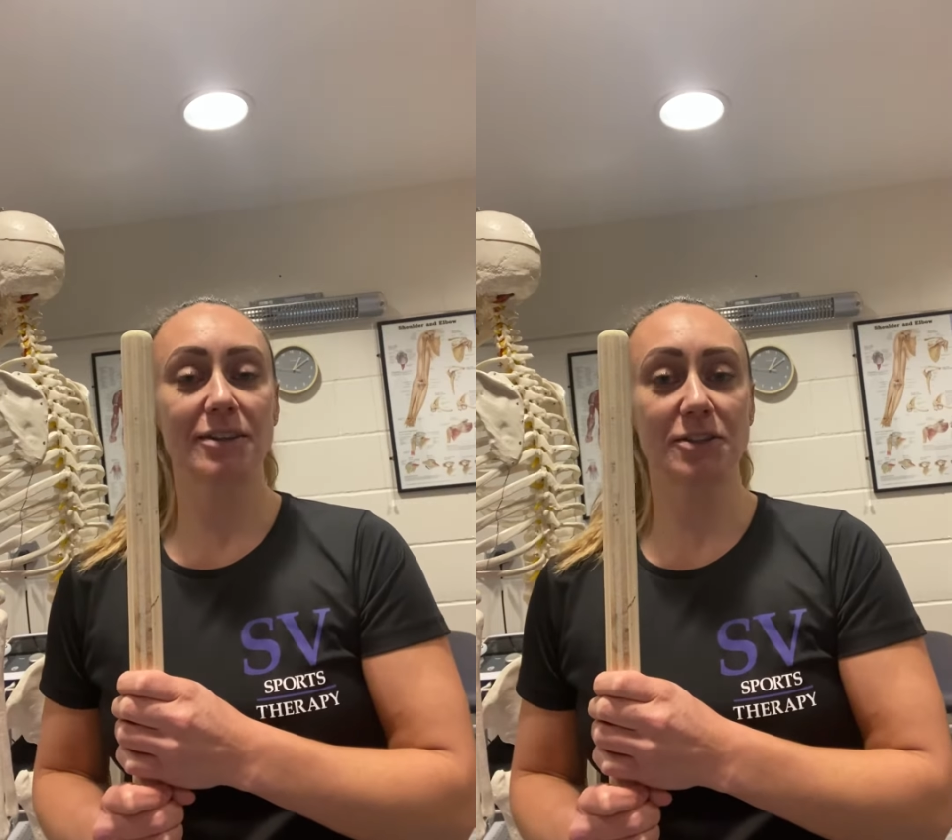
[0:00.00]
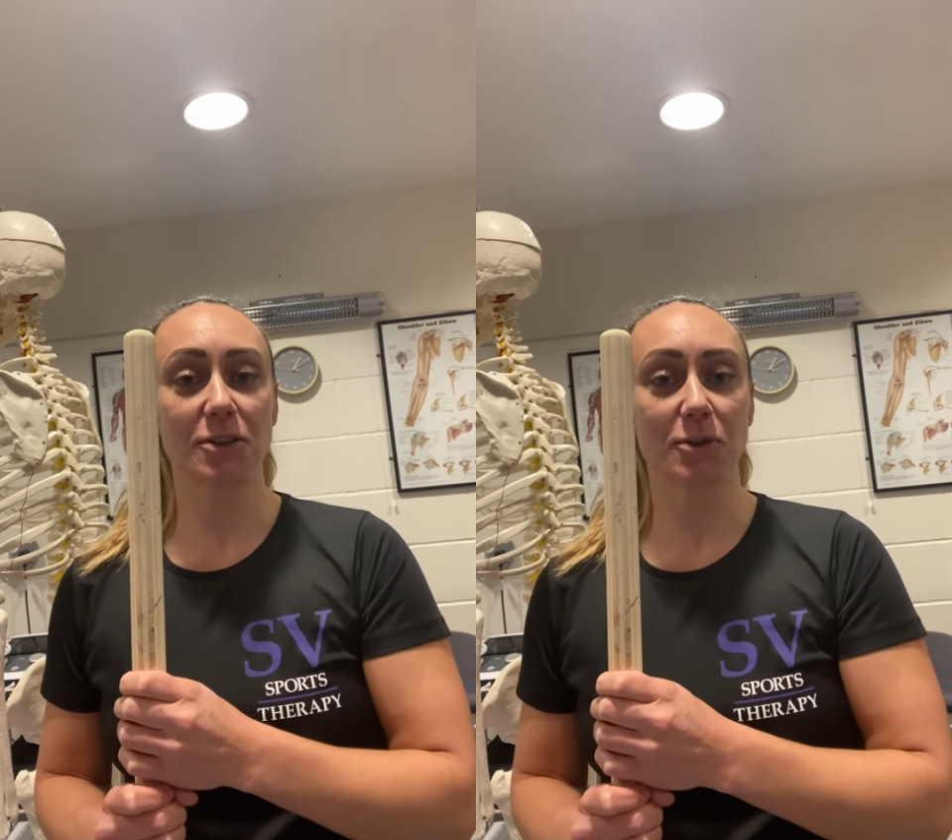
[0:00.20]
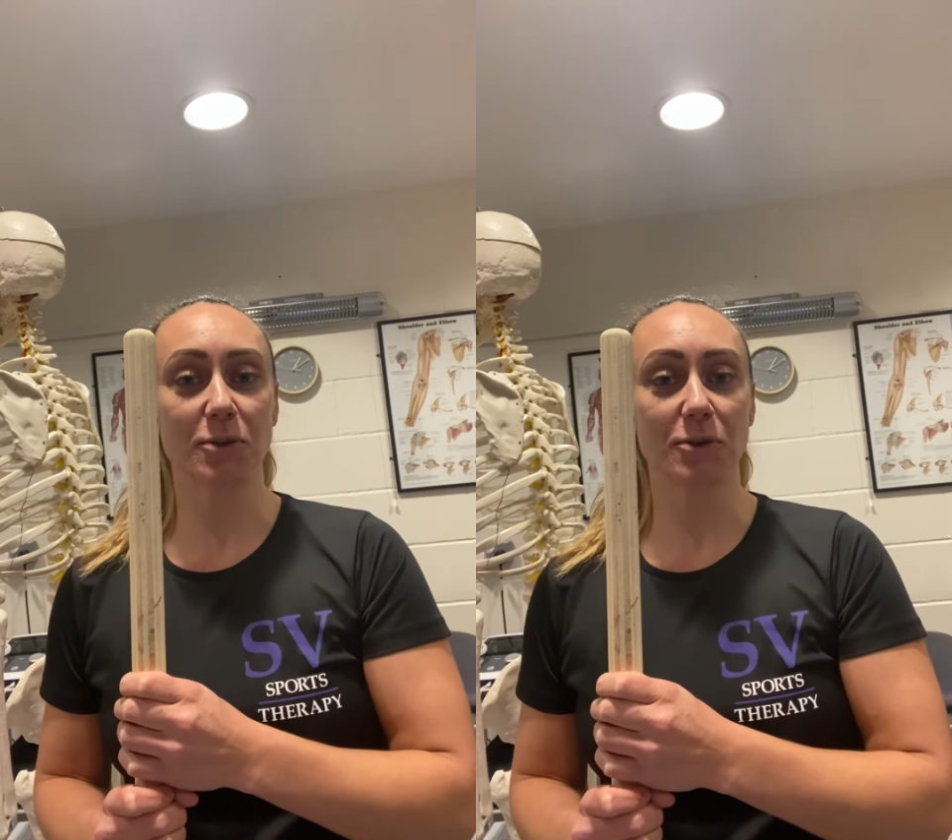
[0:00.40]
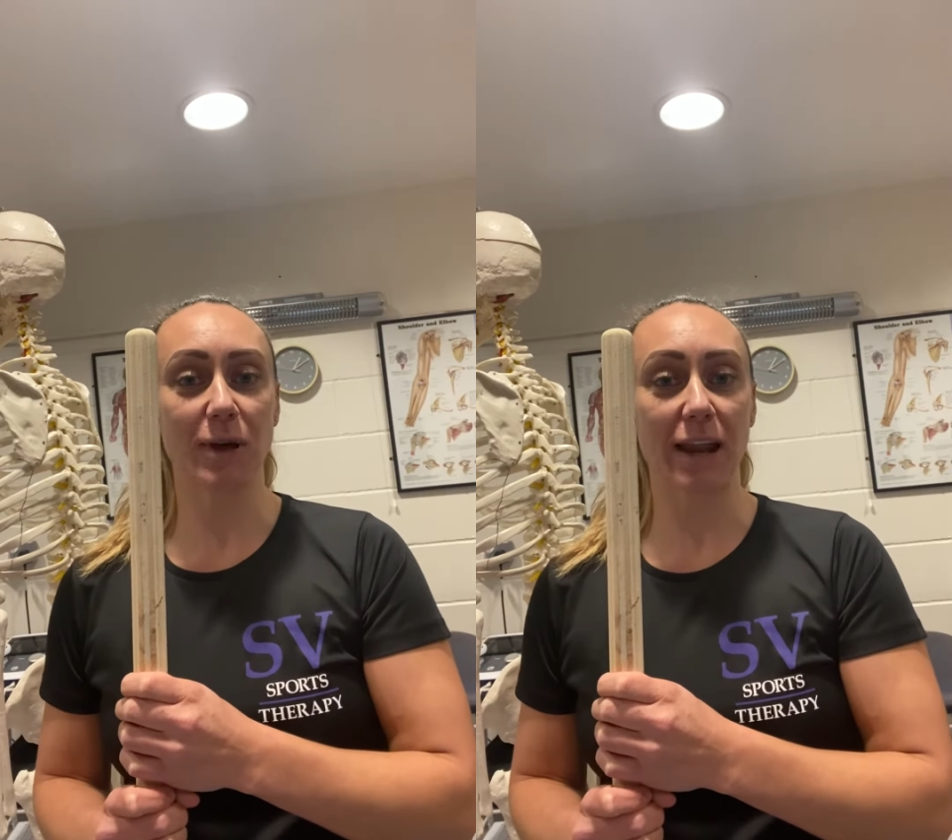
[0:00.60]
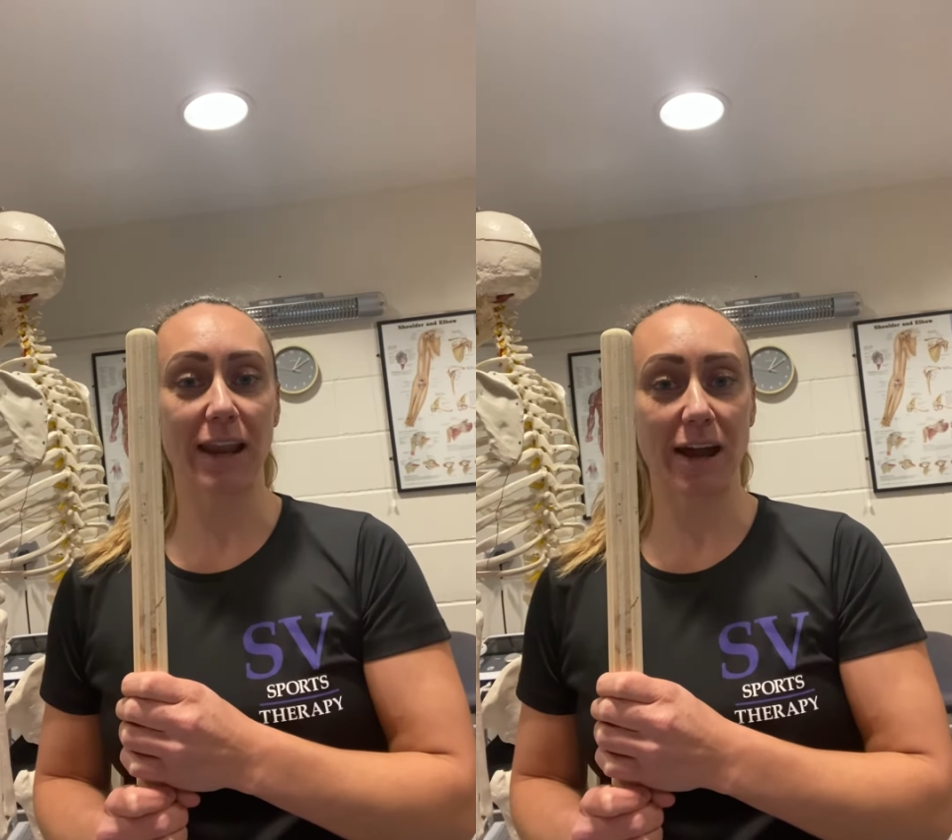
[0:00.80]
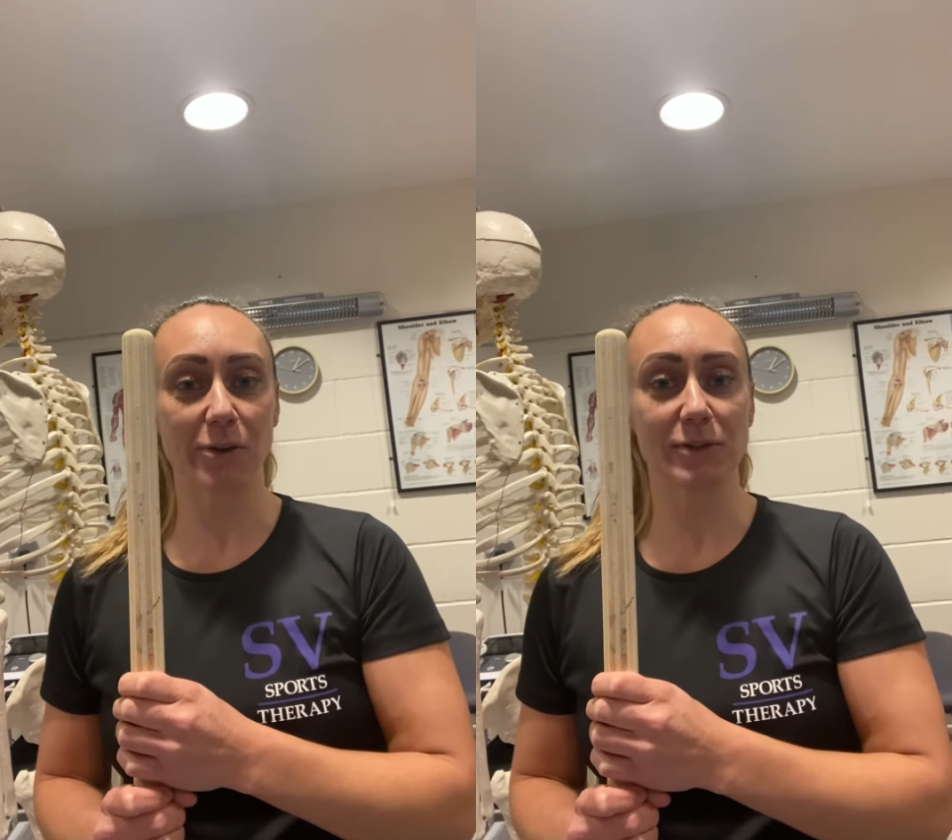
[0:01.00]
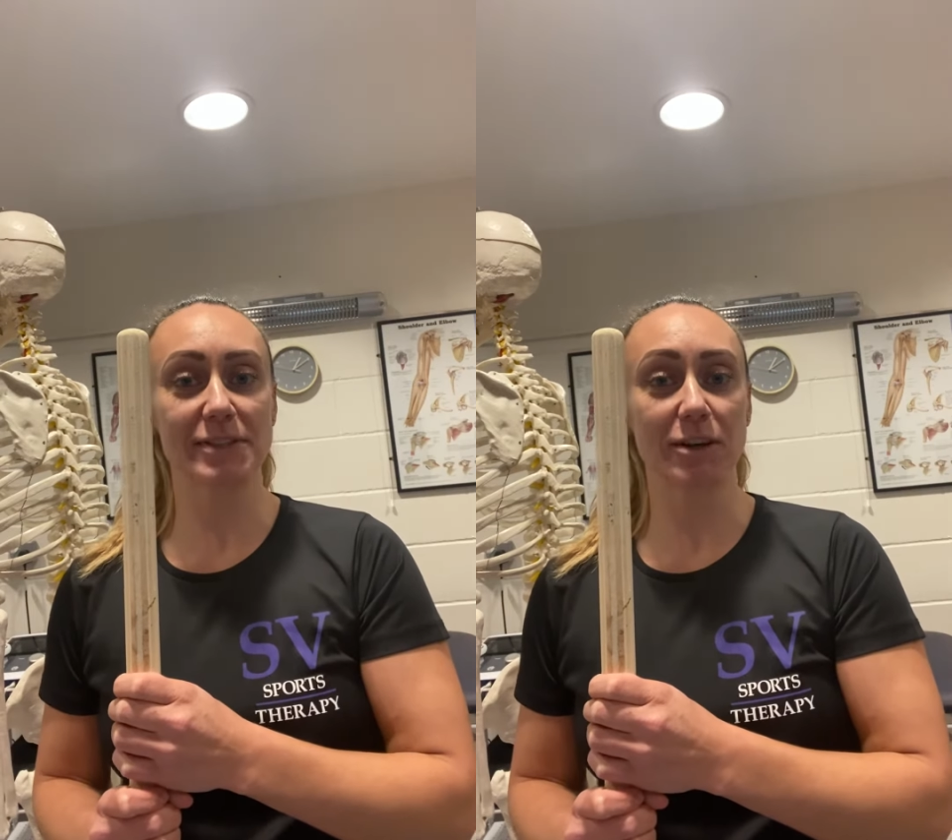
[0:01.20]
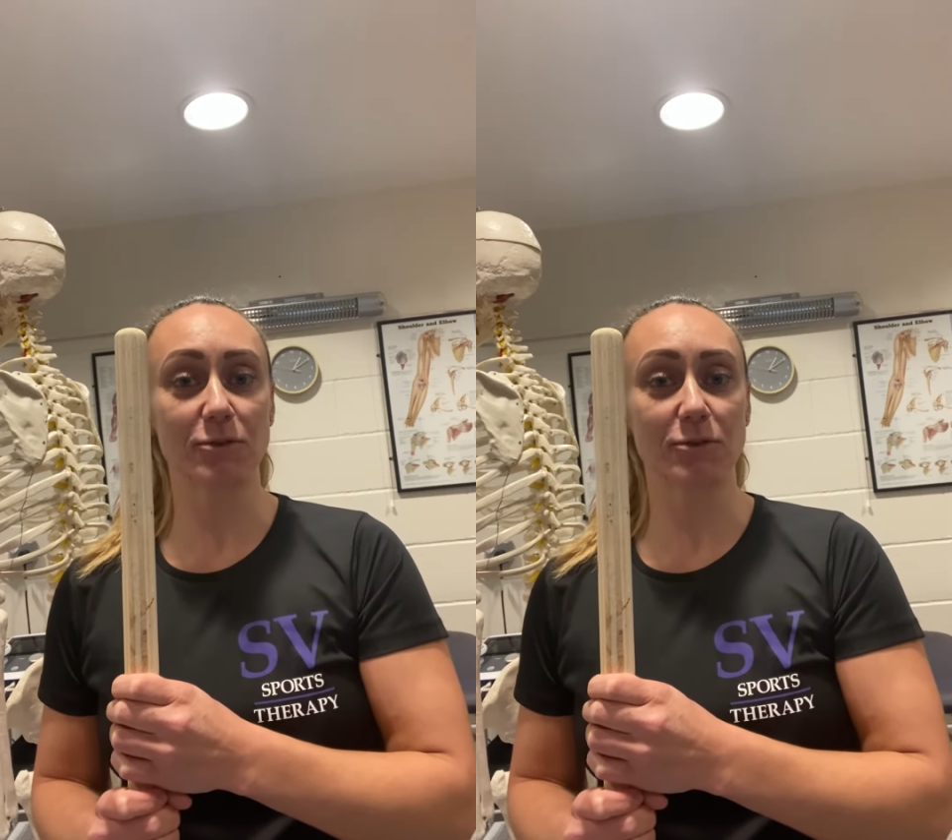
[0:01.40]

to allow yourself